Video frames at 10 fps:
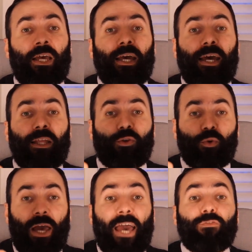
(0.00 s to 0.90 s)
And you
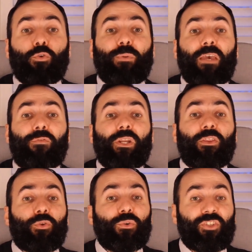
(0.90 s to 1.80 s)
have to pay for it
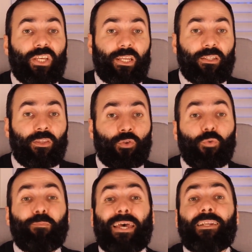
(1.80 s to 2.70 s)
through charity,
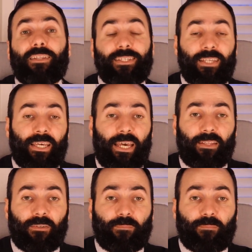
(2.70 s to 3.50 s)
through penalty zakat.